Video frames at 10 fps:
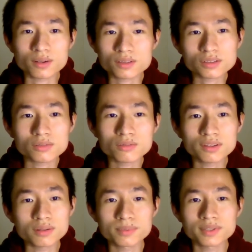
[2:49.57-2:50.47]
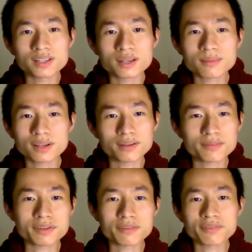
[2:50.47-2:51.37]
Also, we will be coming
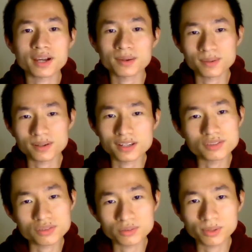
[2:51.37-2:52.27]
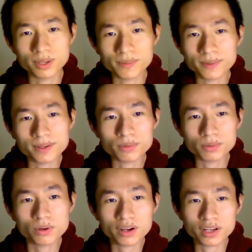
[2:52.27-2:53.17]
up with our engineering
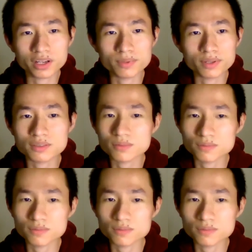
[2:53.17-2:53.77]
requirements,